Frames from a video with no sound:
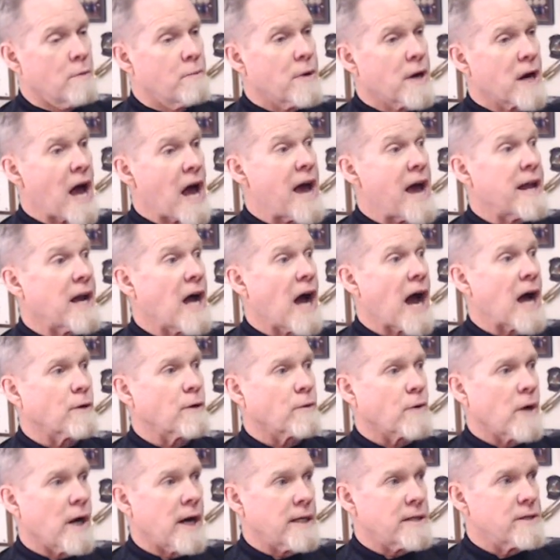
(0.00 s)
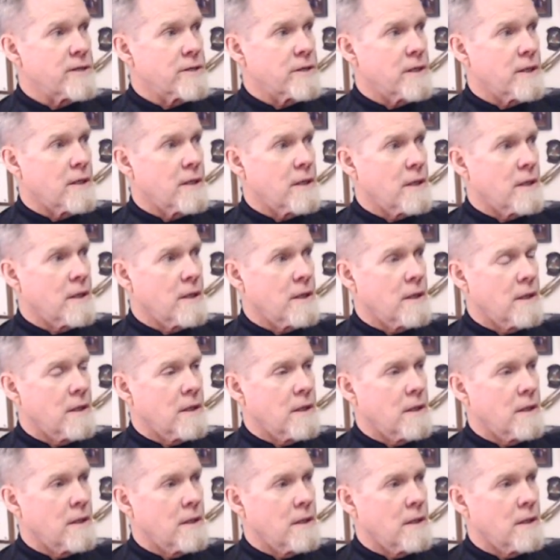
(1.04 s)
But I had hot rods. So you'd have to
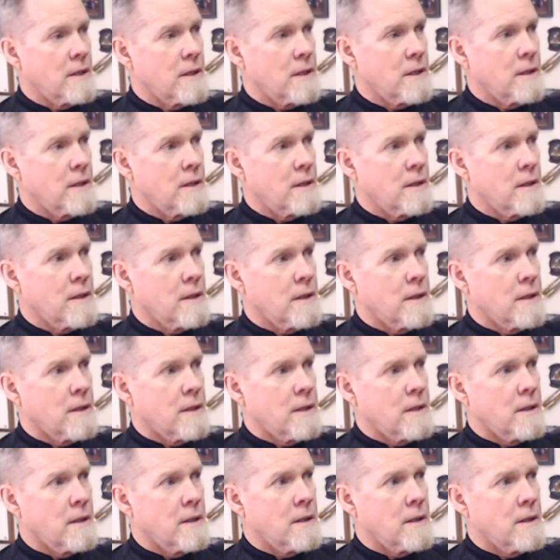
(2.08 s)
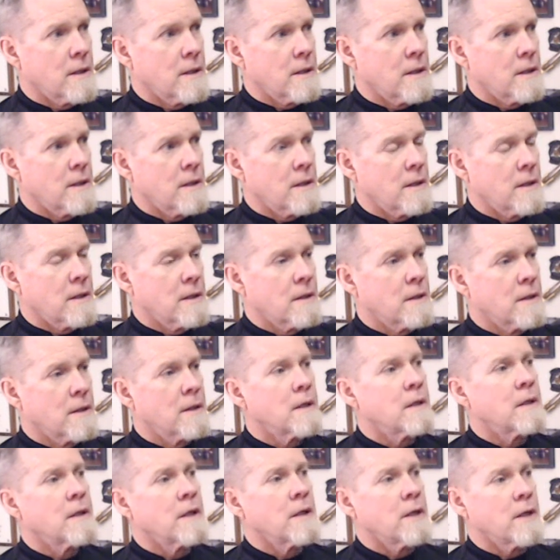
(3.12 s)
get your freaking bike on a trailer and take it
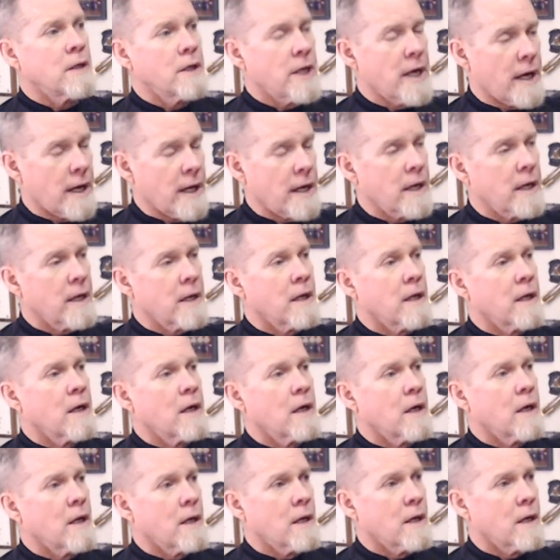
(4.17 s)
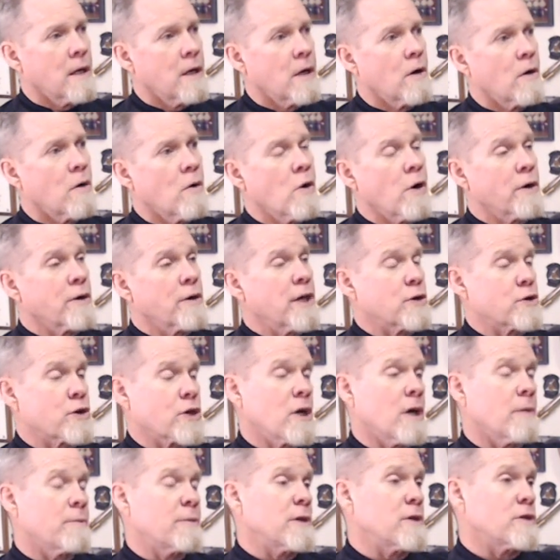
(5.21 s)
yourself as part of one of your vehicles as well. Or there's
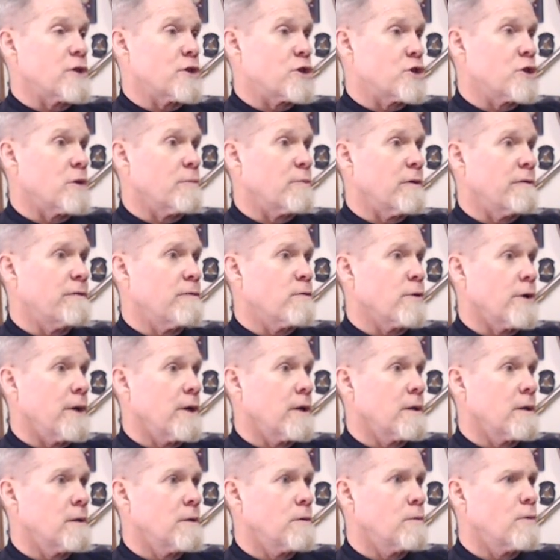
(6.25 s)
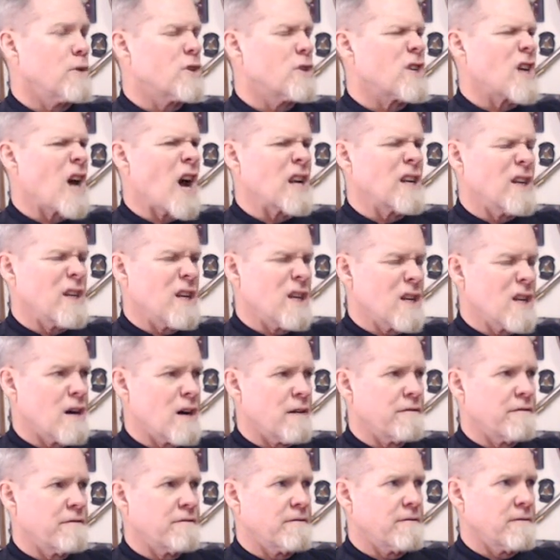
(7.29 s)
companies that ship it for you, which oddly
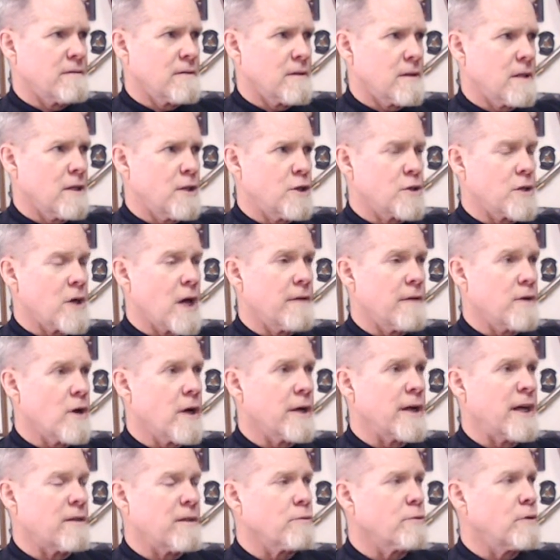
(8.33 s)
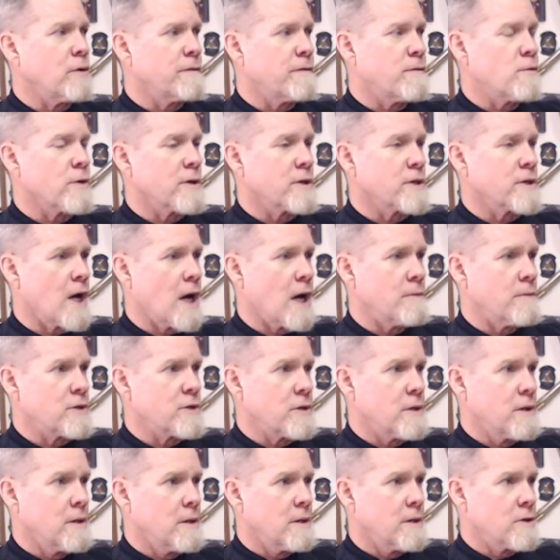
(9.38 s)
enough I've done that 3 or 4
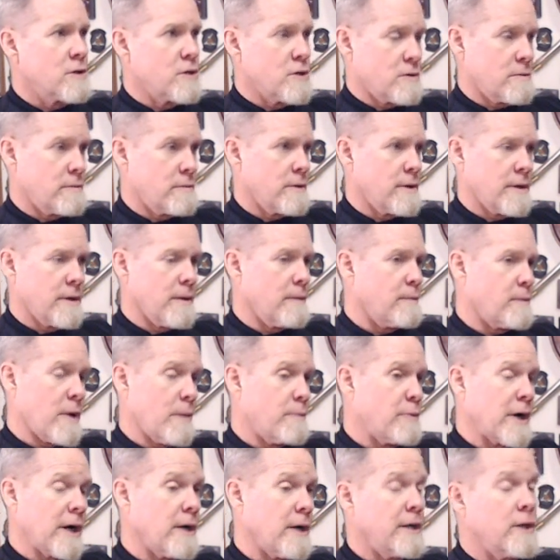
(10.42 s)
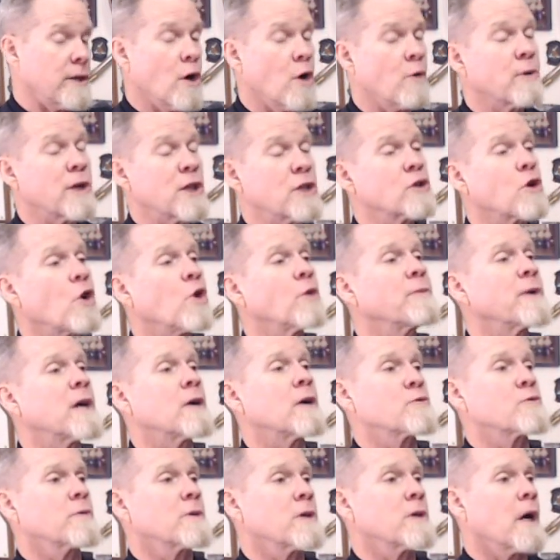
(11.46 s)
times since. Apparently nobody told me I
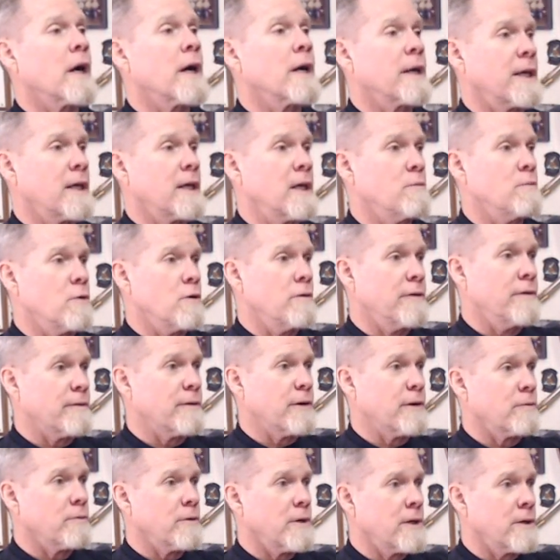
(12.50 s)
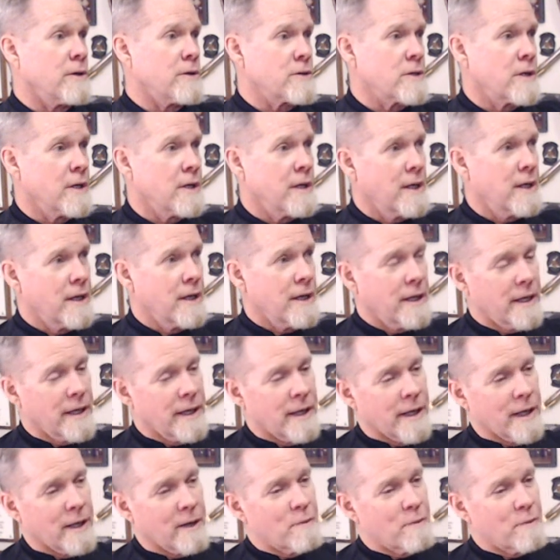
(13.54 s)
was retired, and I keep moving every 3 years. That's hilarious.